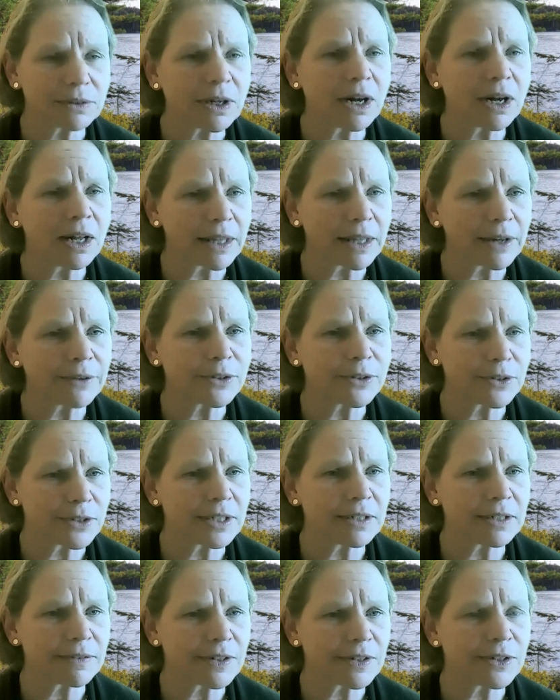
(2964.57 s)
call out those
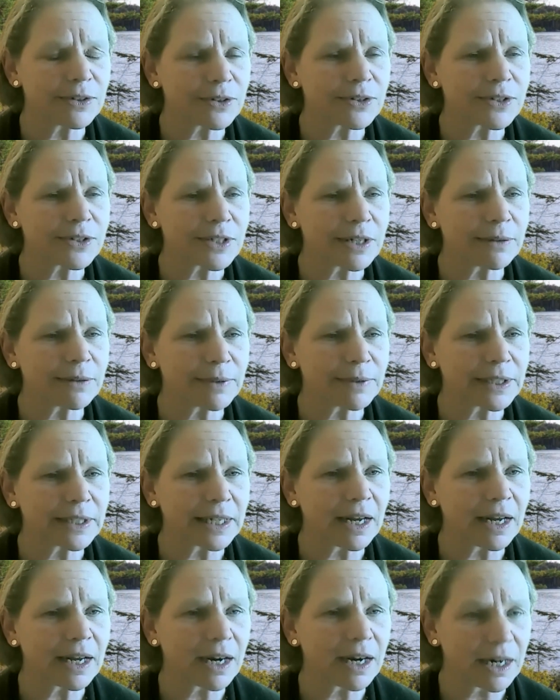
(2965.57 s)
individuals that
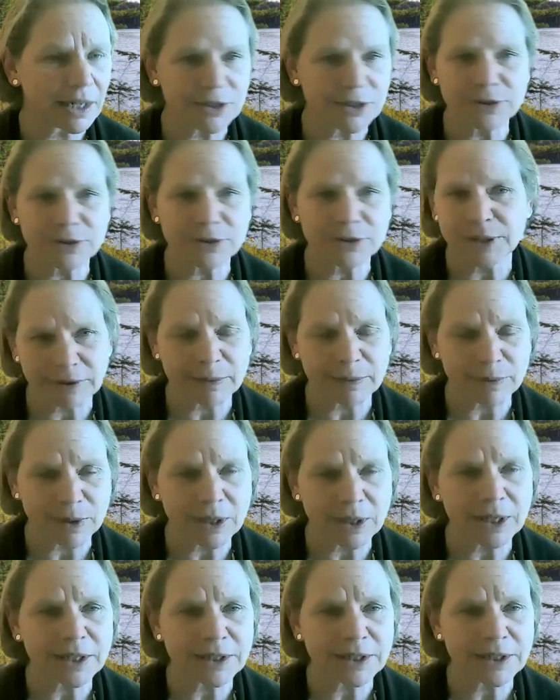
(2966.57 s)
really are doing great
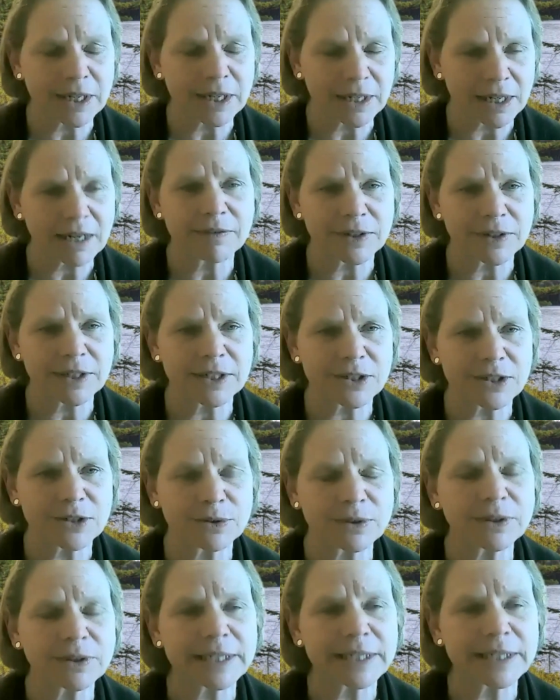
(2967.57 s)
work to uncover these
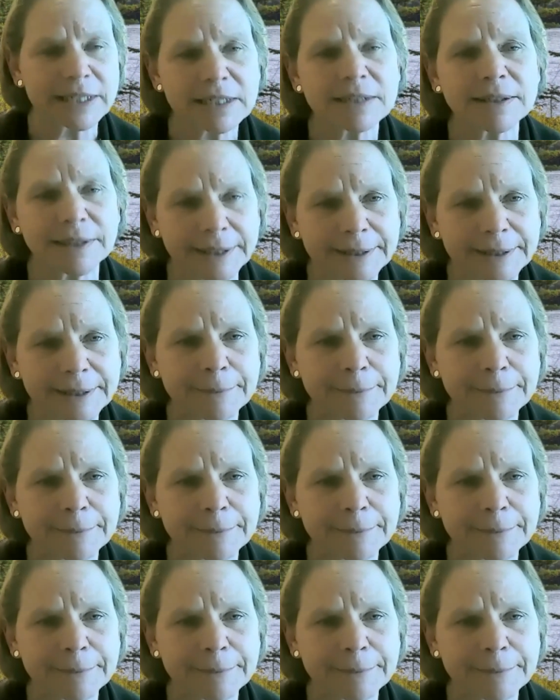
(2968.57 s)
stories.